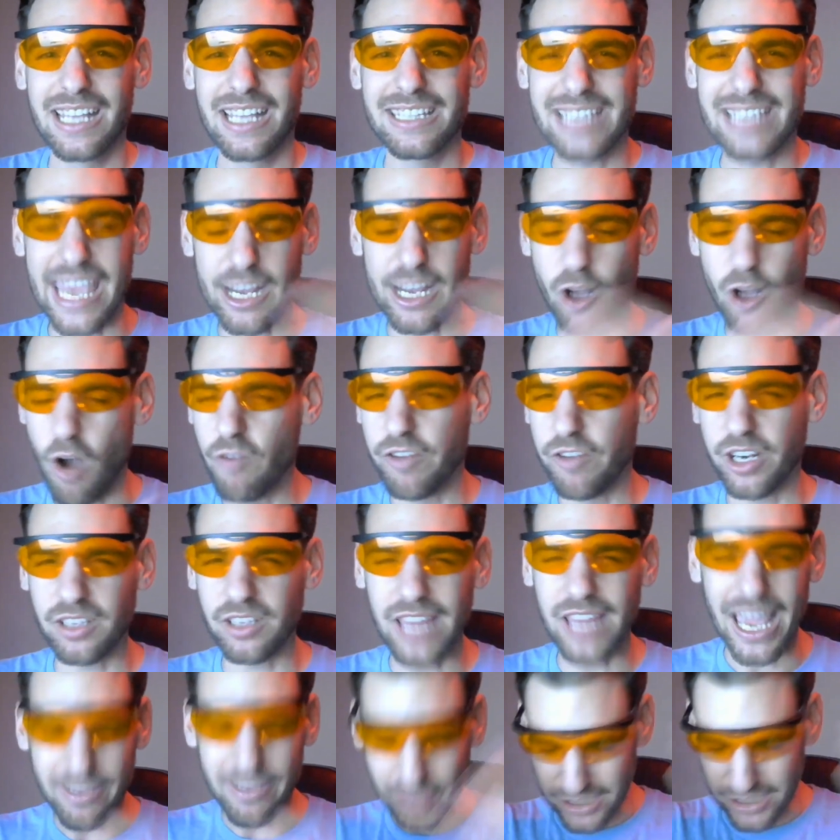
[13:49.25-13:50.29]
take over your
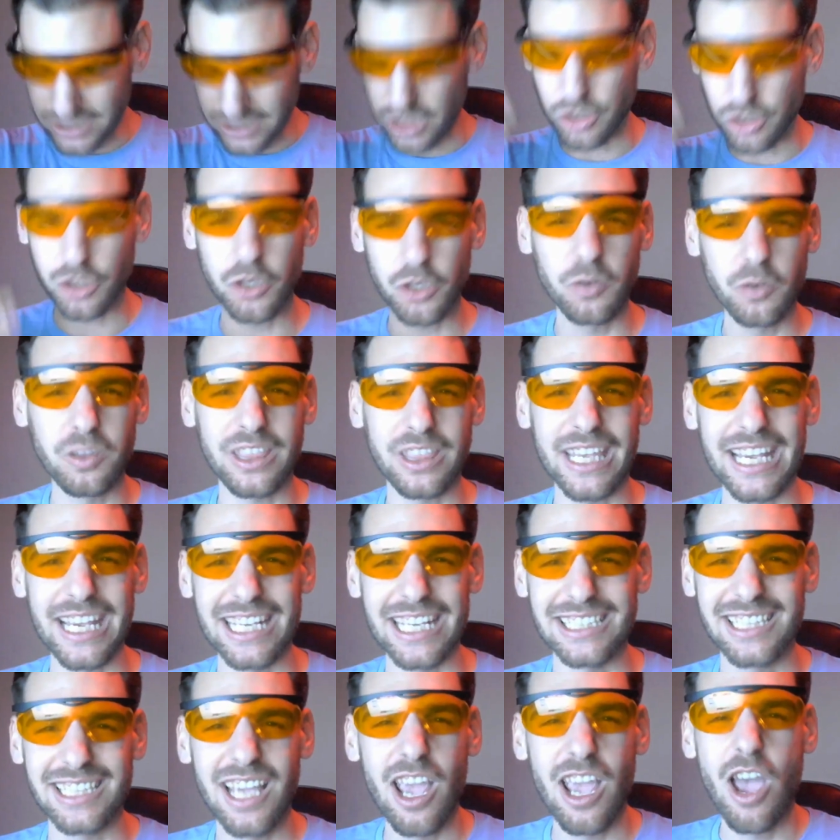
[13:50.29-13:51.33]
life, because the truth
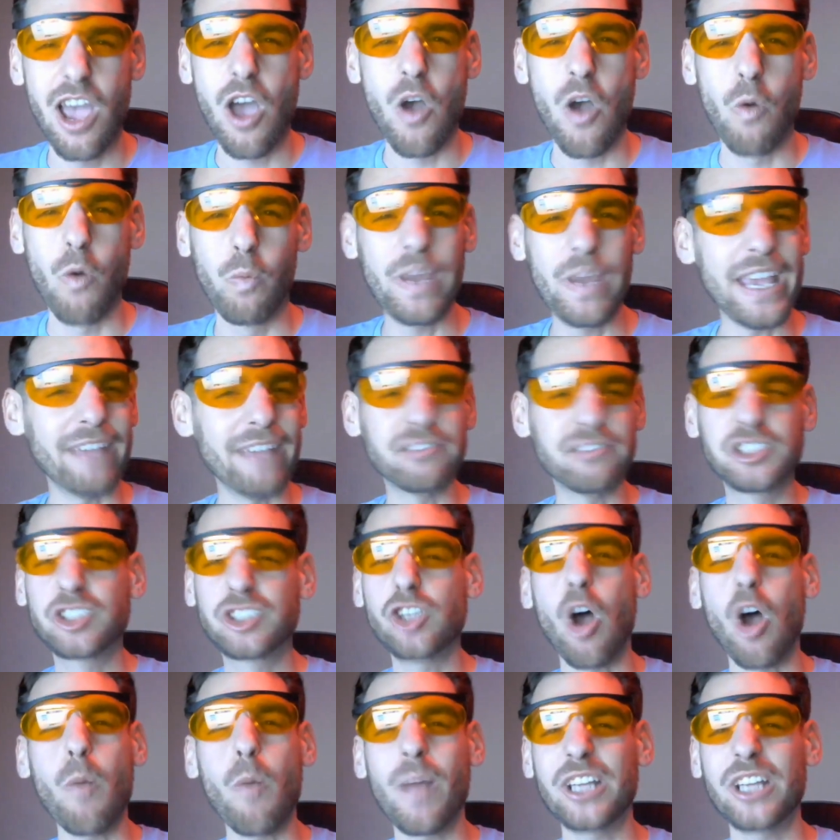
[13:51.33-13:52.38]
is, we have
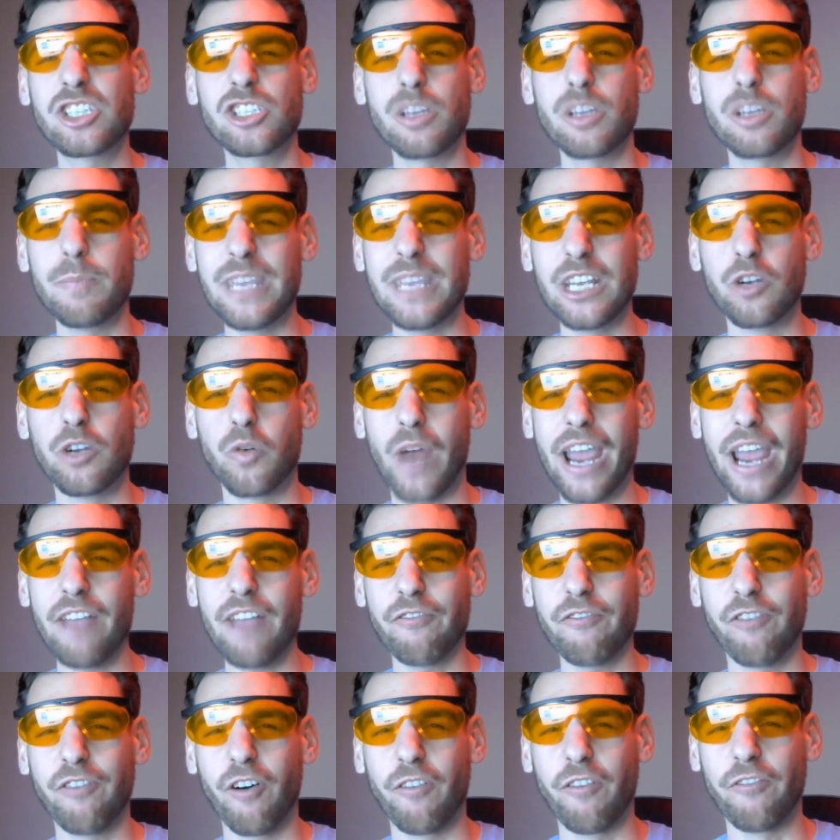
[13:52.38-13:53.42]
so much to be
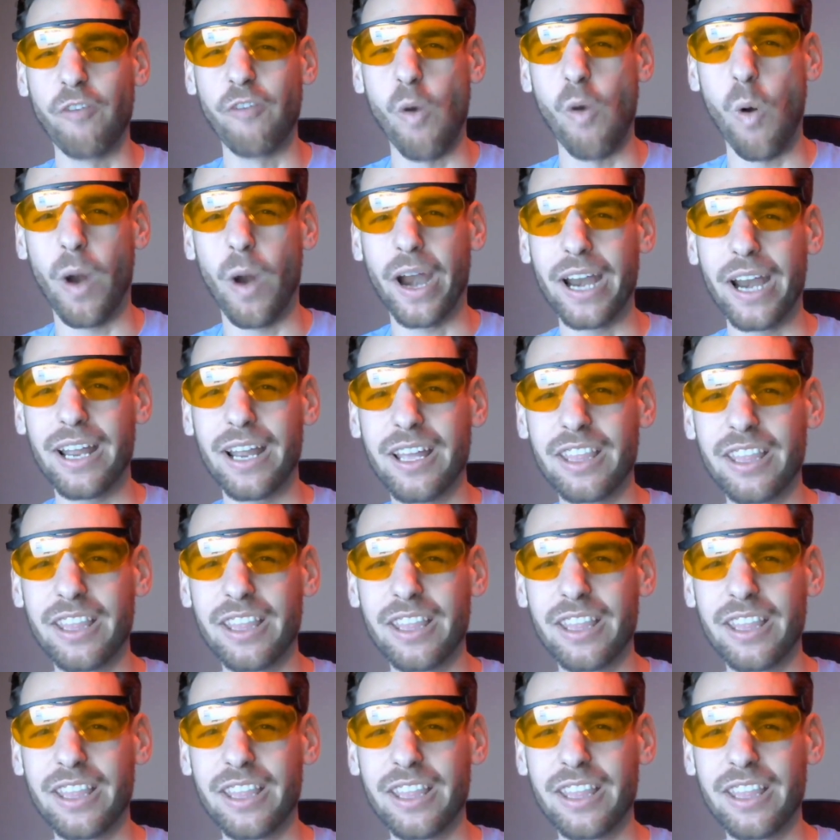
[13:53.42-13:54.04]
grateful for.